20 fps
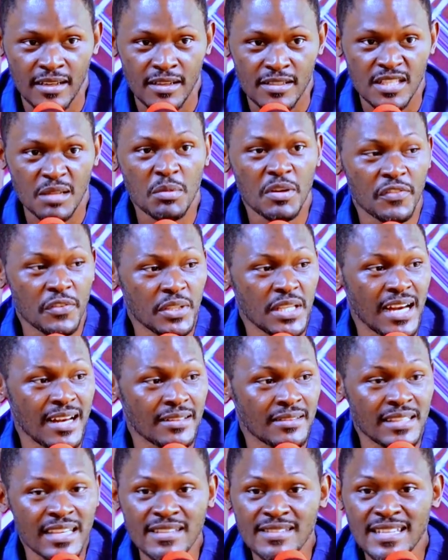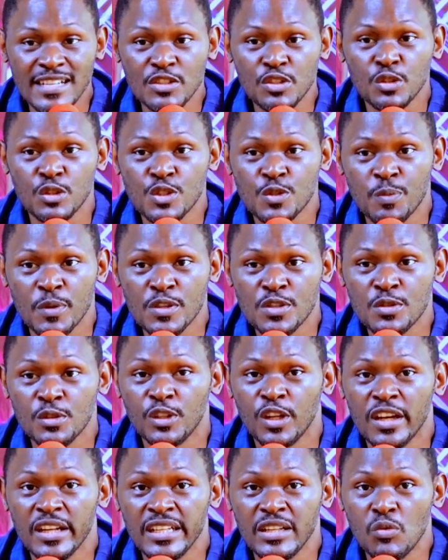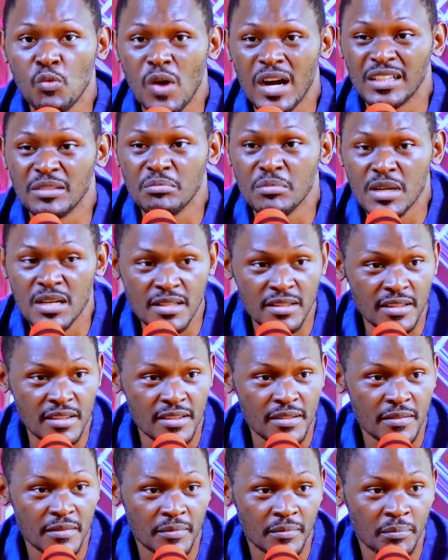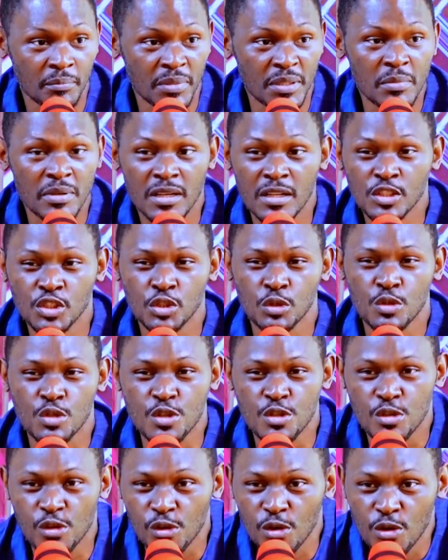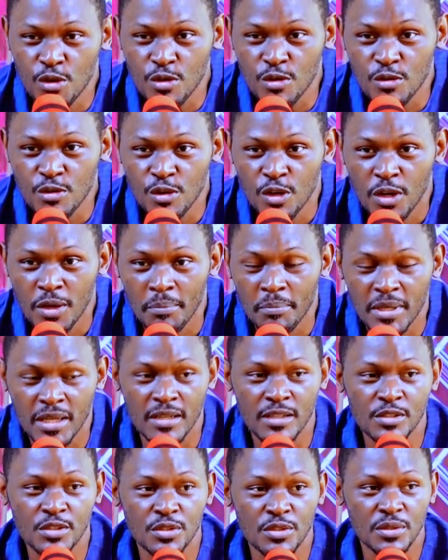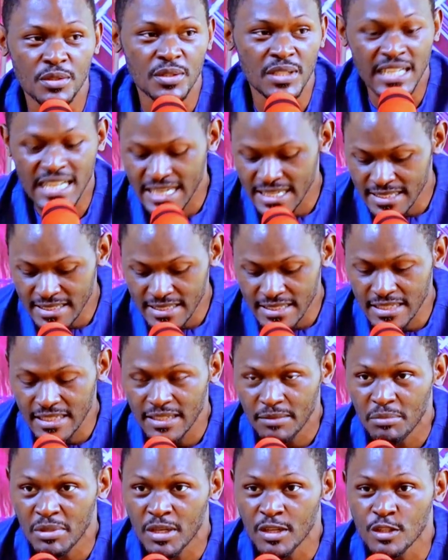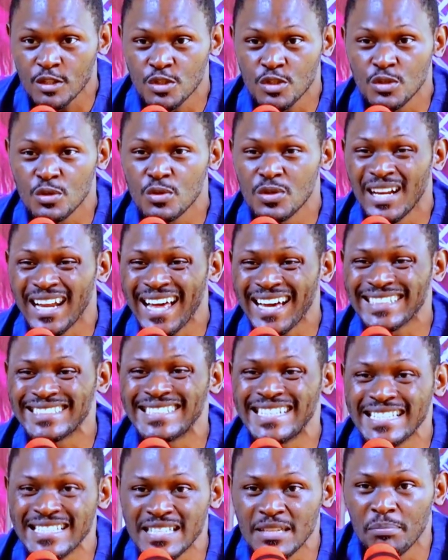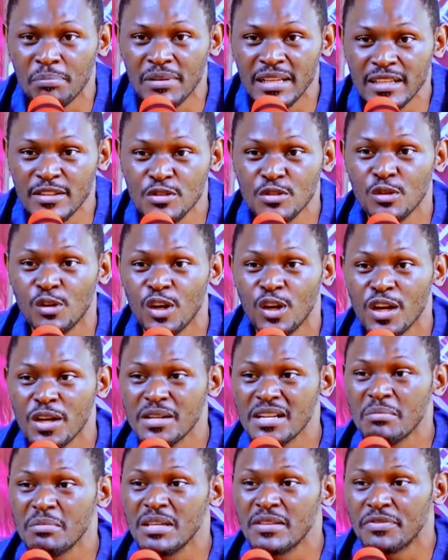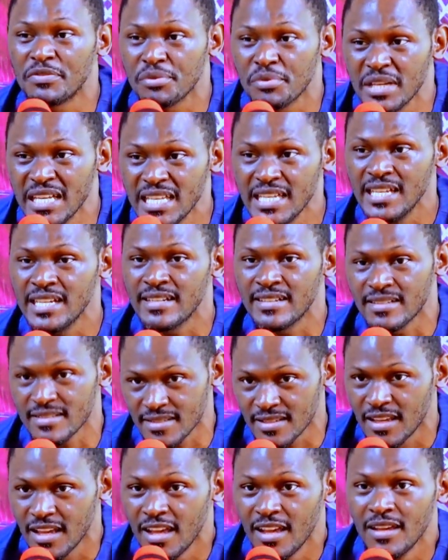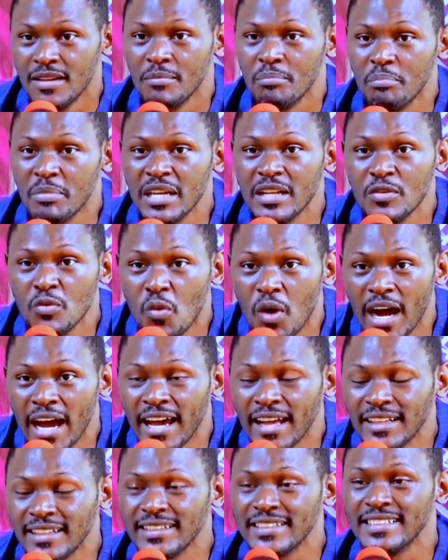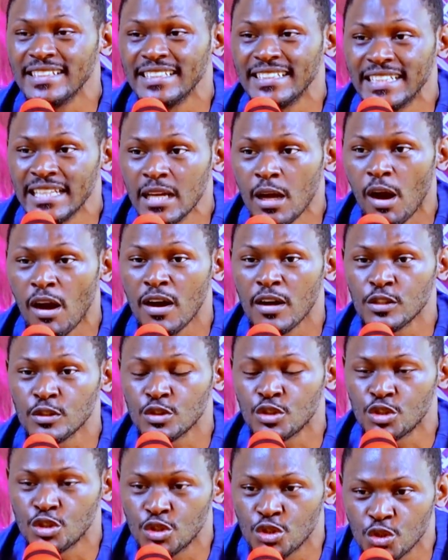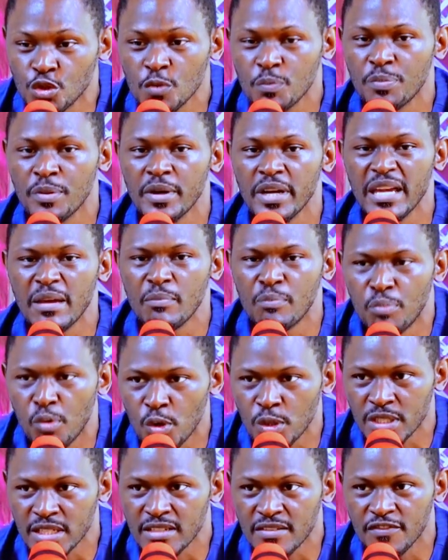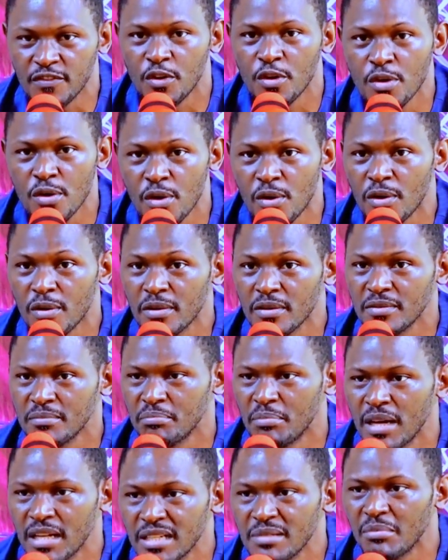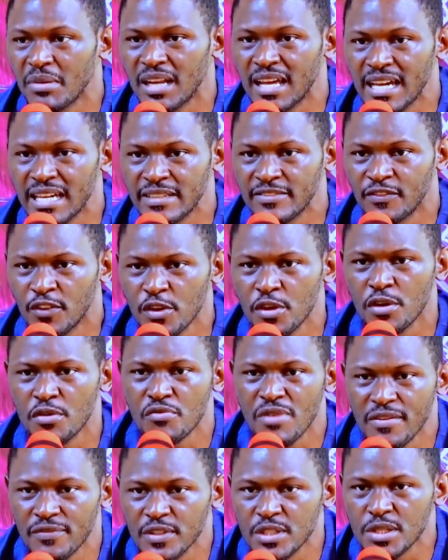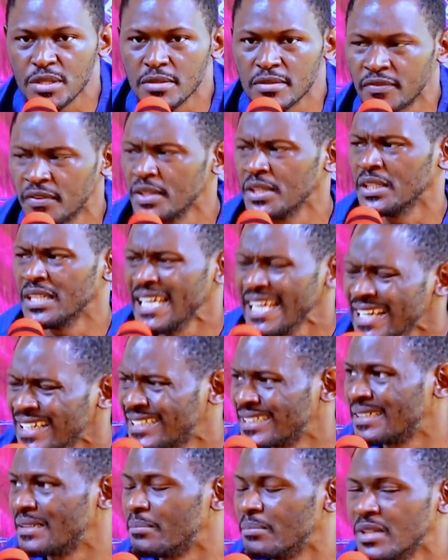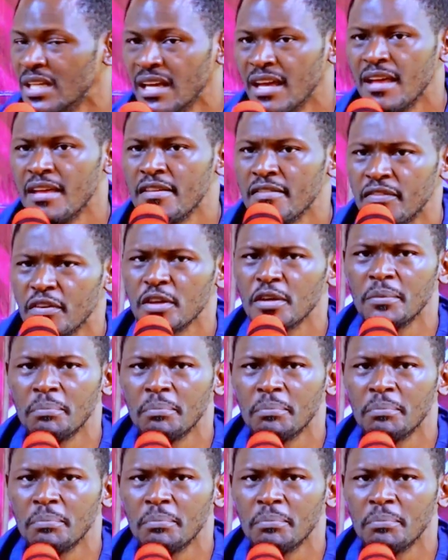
Some of you, there are things that you're supposed to learn in 1 month, but because you're slow, because you're lazy, because you lack discipline, you learn them in 3 years. Meanwhile, they are super important for your bottom line, for your revenue, for your income, for your